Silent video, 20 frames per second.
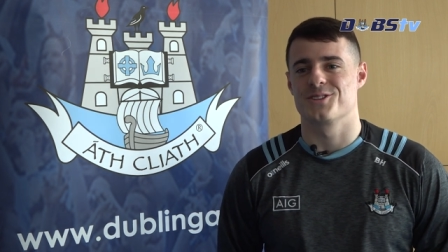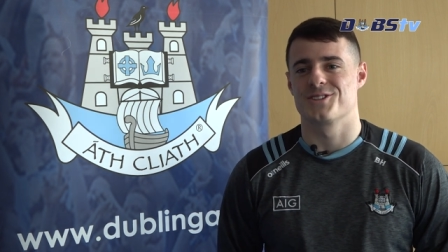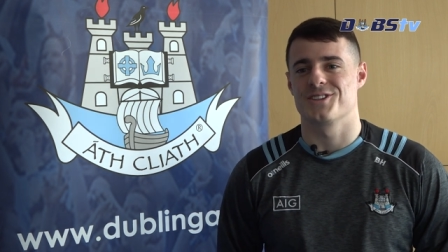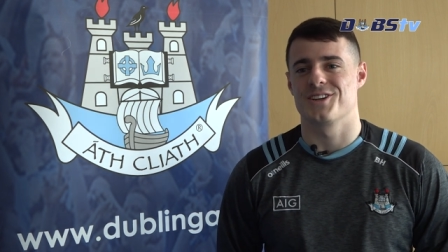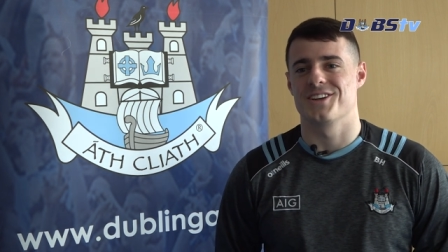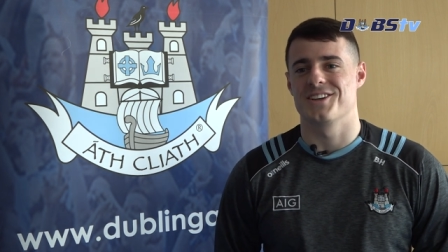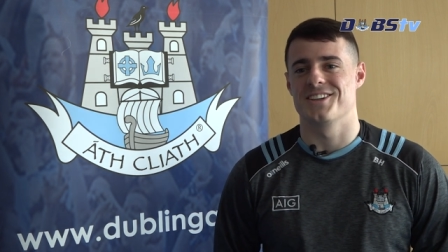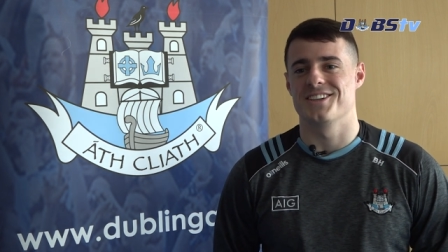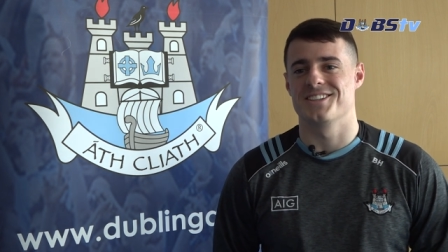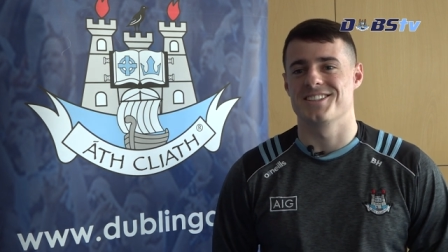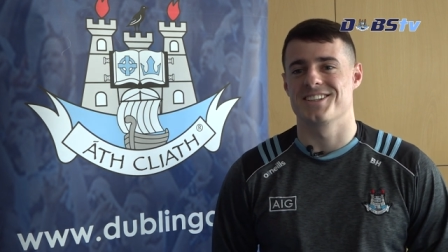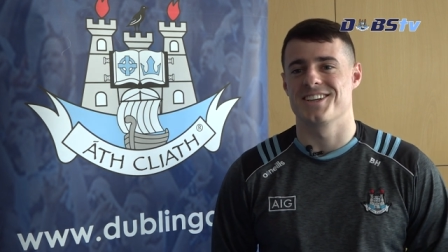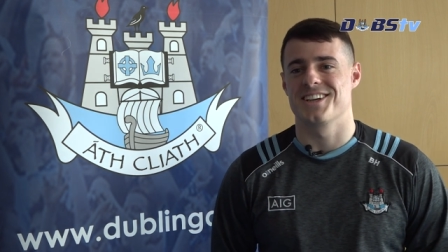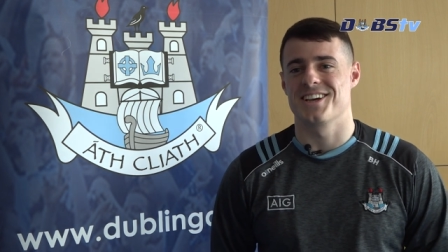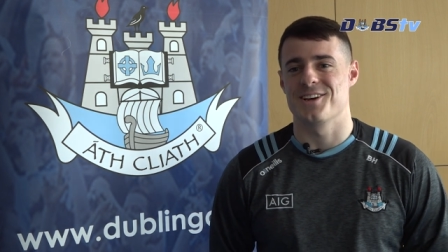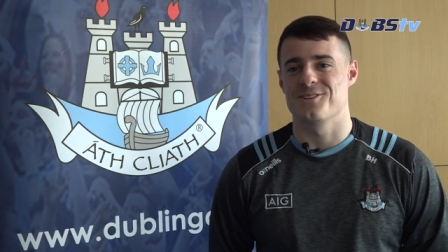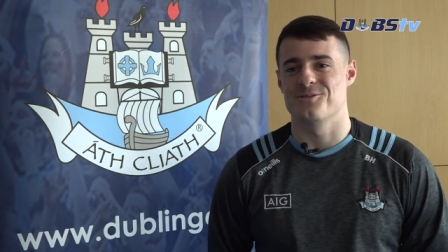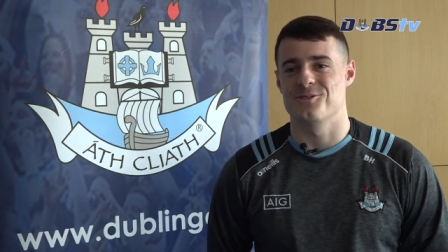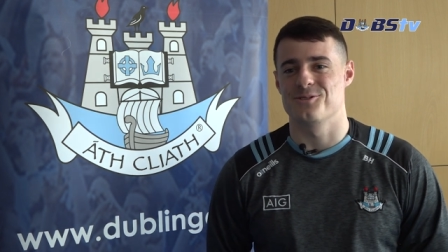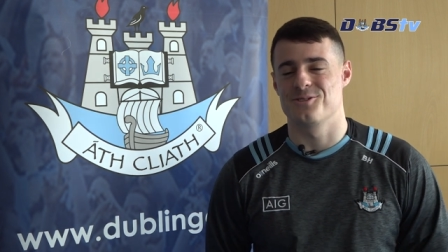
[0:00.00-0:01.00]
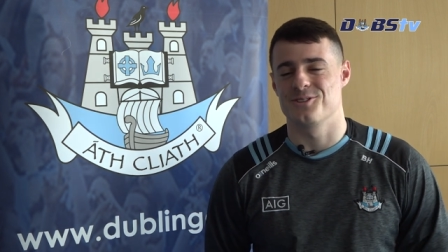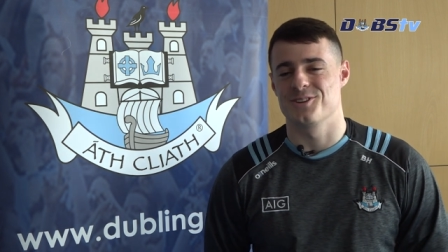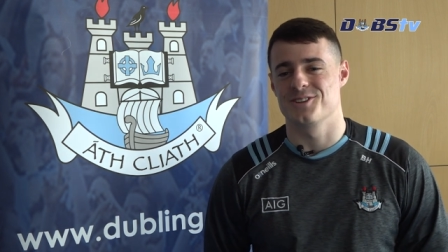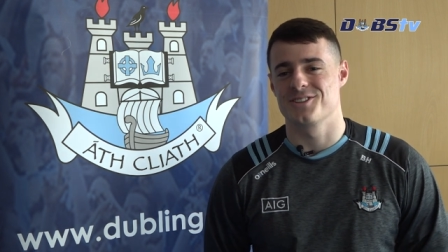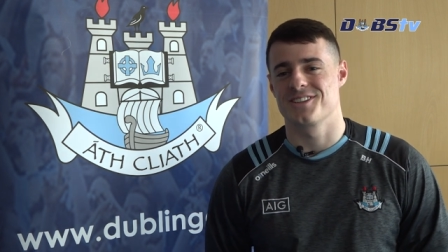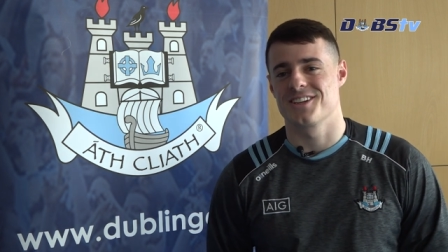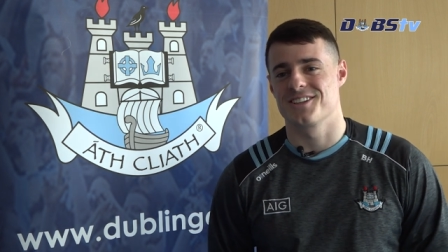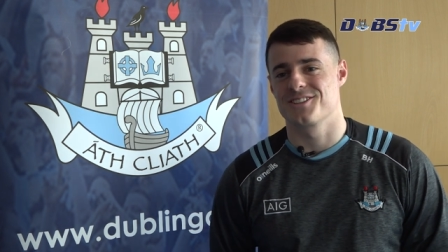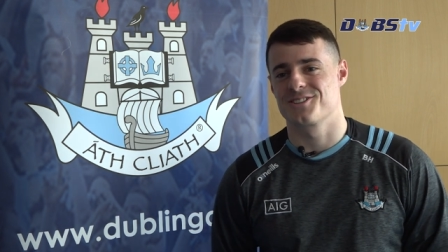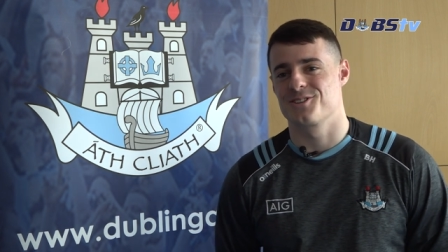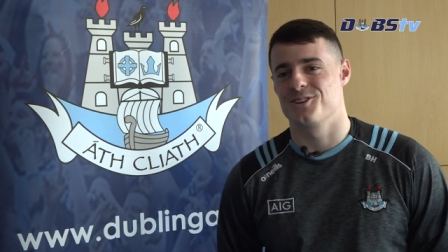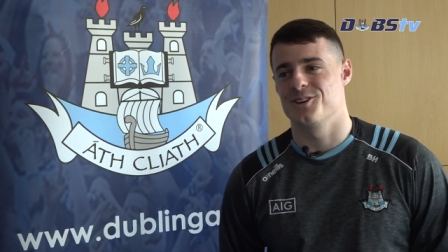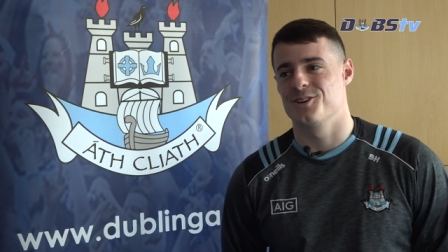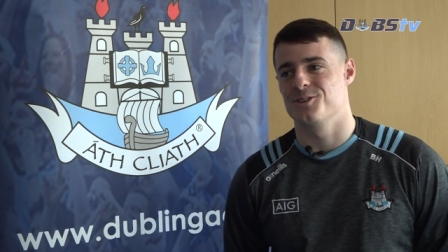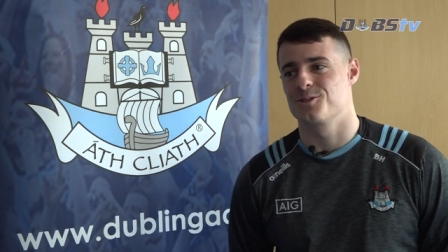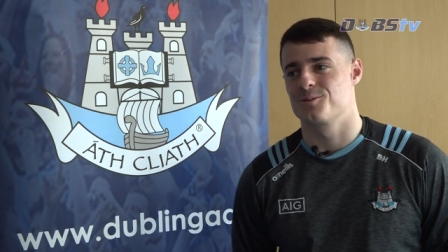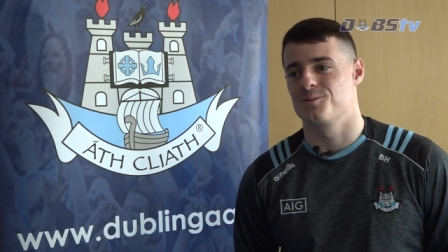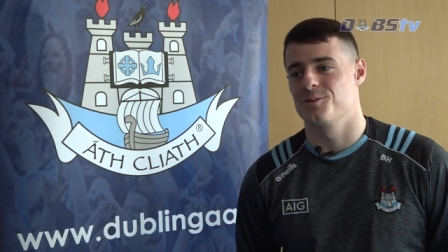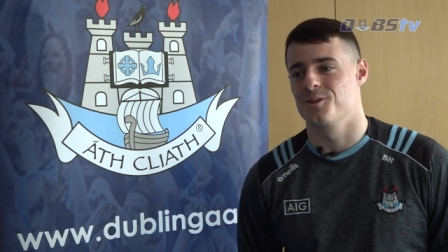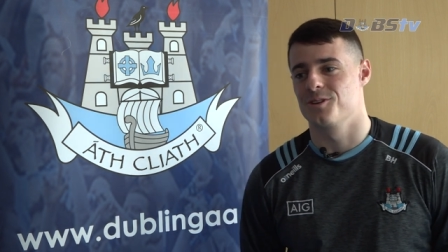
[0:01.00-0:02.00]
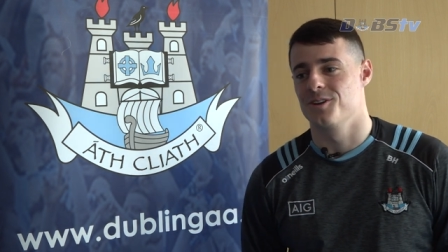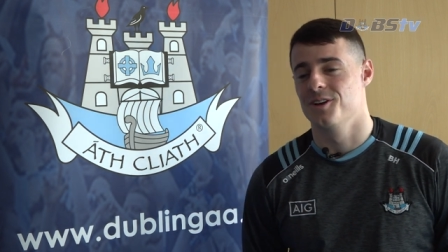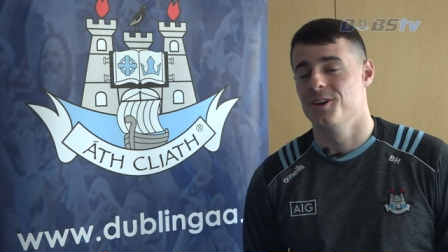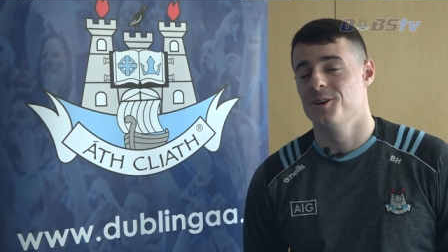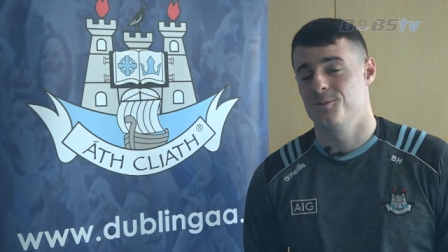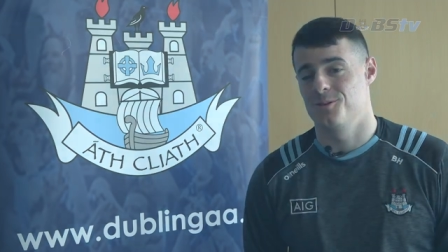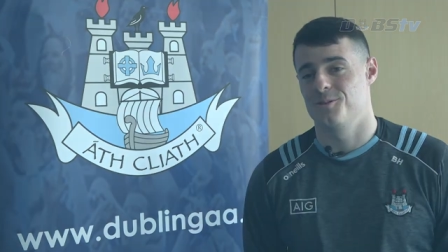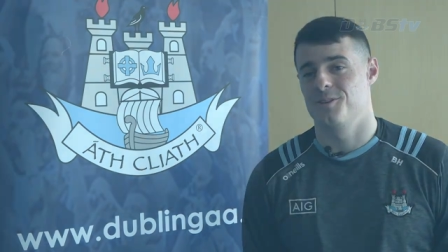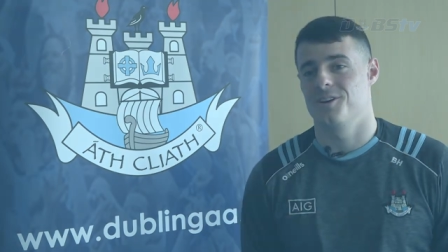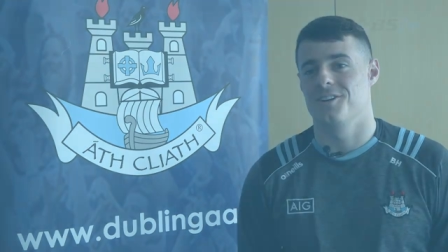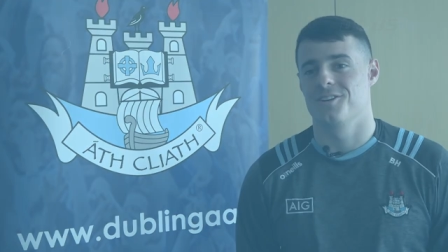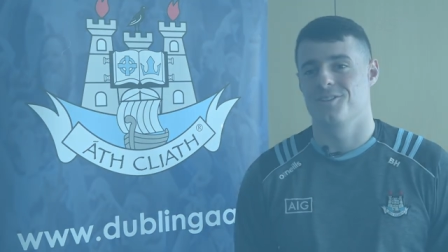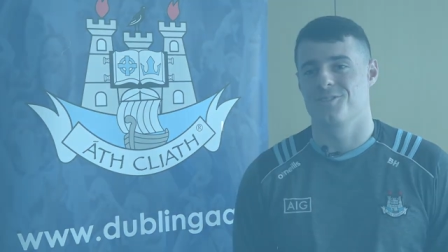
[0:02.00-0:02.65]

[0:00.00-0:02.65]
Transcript: It's not an easy game up first against Crokes, but we're all